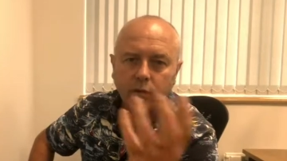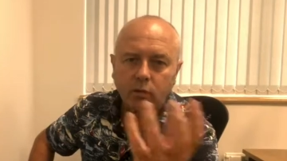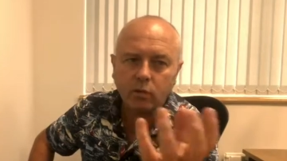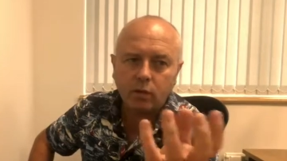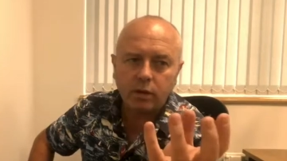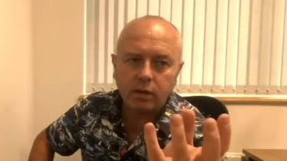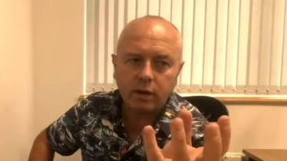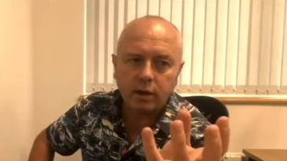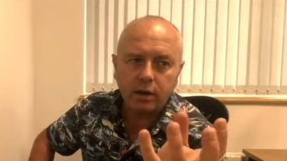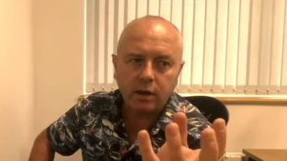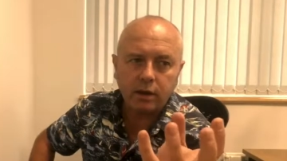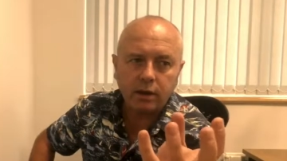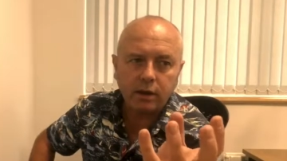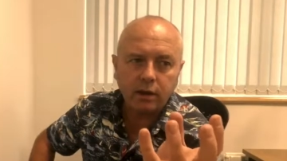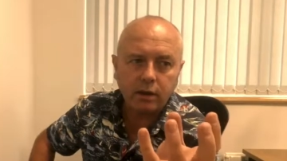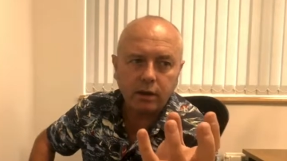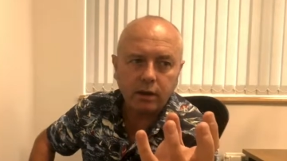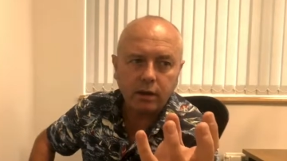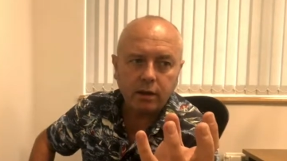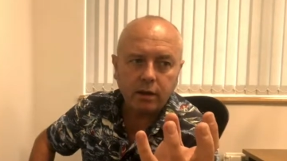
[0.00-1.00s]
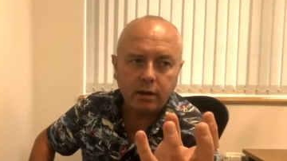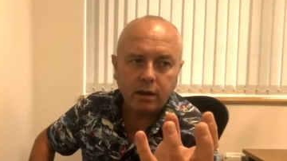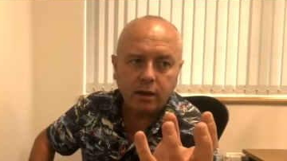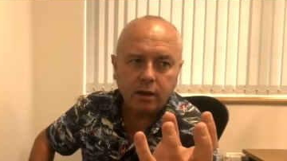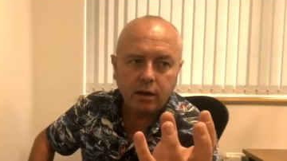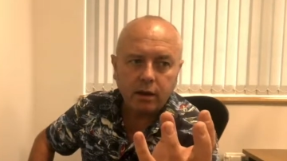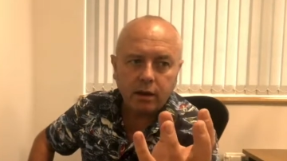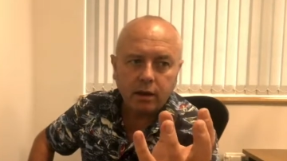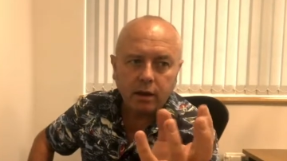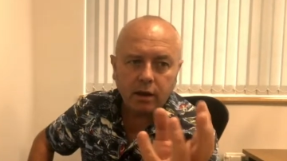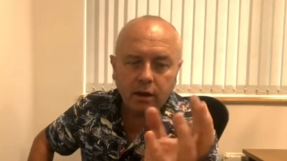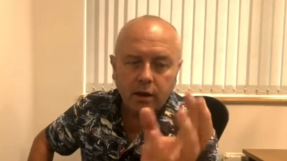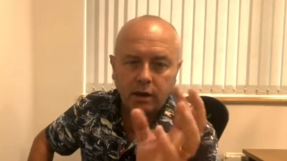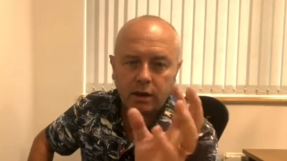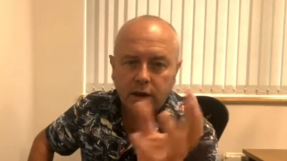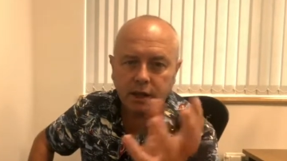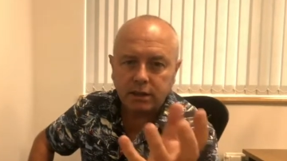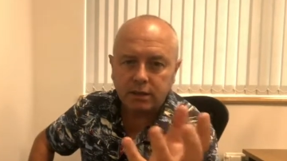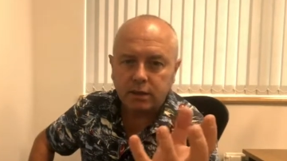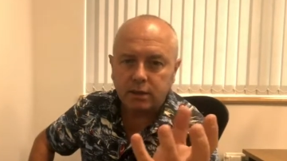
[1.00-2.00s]
within
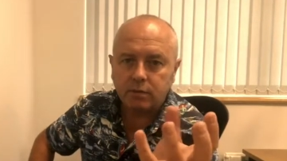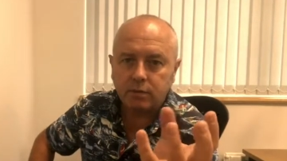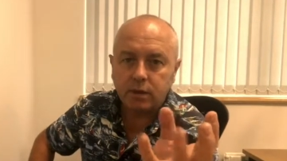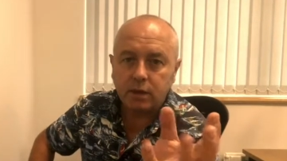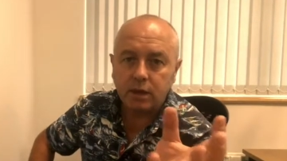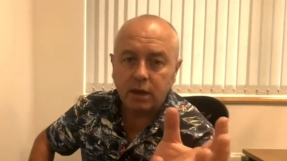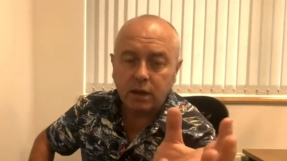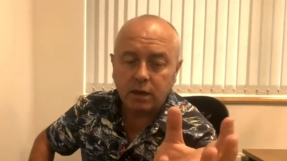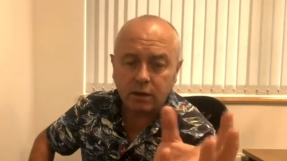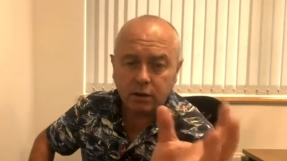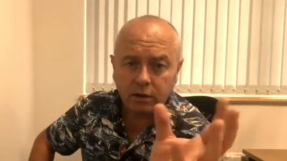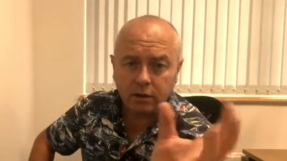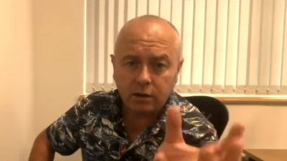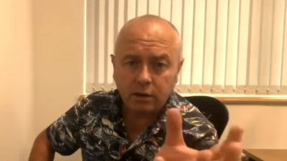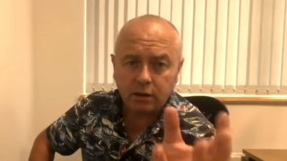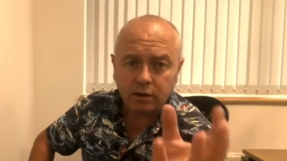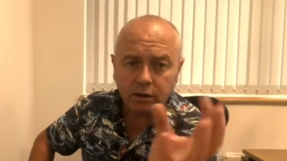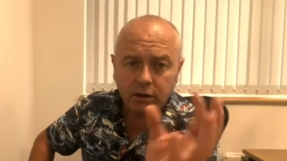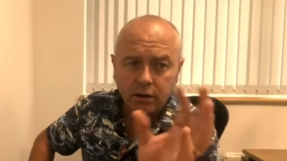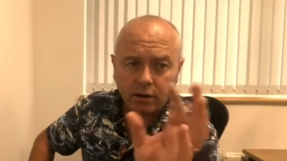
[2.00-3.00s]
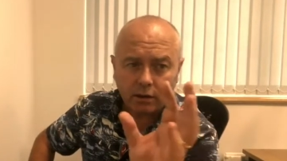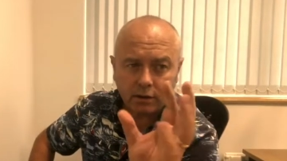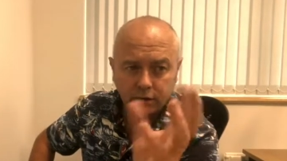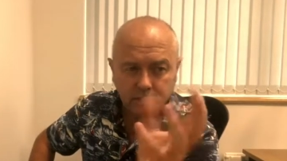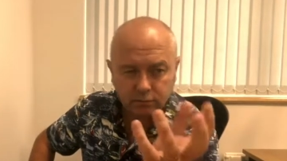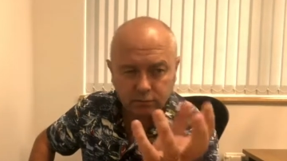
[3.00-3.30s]
an SME owner